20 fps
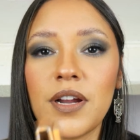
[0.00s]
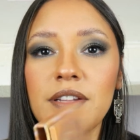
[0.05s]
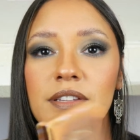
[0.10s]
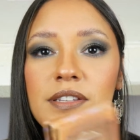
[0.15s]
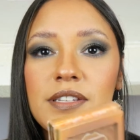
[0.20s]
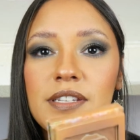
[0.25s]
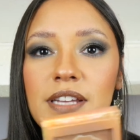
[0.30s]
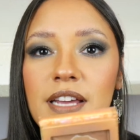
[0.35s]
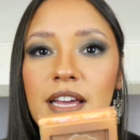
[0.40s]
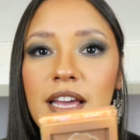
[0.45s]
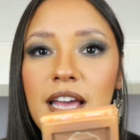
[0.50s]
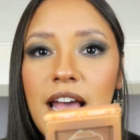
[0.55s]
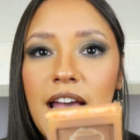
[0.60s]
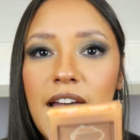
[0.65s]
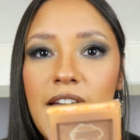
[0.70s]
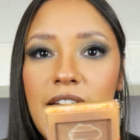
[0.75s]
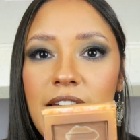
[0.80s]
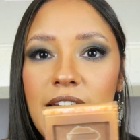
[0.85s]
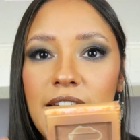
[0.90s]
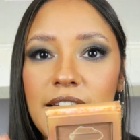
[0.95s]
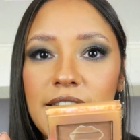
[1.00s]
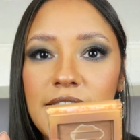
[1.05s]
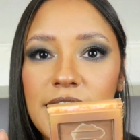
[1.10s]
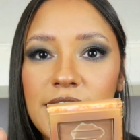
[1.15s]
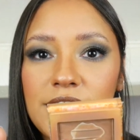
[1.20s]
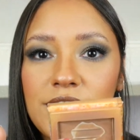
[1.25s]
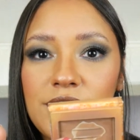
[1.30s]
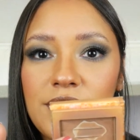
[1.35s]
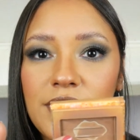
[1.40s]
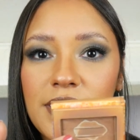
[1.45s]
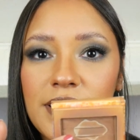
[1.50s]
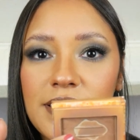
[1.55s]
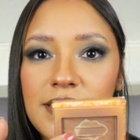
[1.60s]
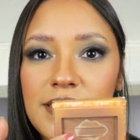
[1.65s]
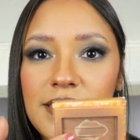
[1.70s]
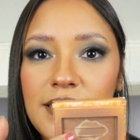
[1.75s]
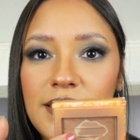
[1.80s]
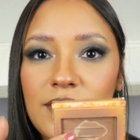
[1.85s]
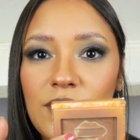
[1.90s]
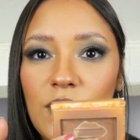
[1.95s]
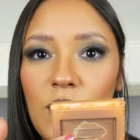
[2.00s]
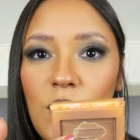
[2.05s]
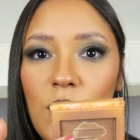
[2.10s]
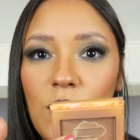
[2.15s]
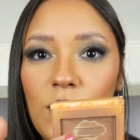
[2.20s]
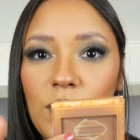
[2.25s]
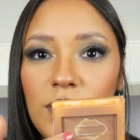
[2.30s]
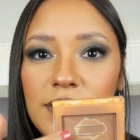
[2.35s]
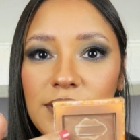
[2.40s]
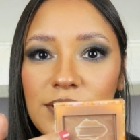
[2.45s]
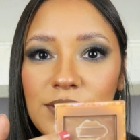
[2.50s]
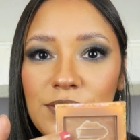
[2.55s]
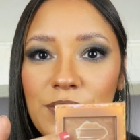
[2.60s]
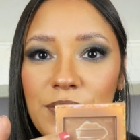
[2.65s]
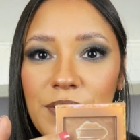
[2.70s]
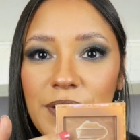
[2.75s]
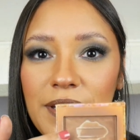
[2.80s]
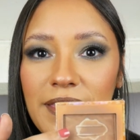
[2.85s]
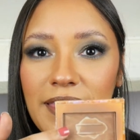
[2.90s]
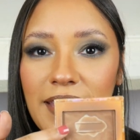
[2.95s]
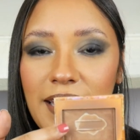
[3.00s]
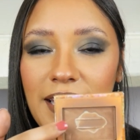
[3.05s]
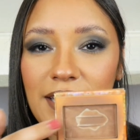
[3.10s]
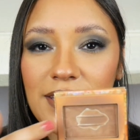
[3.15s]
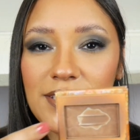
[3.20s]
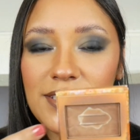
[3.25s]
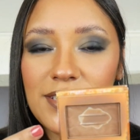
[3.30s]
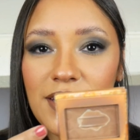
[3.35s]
bronzer, and as you can see, the hole is growing there,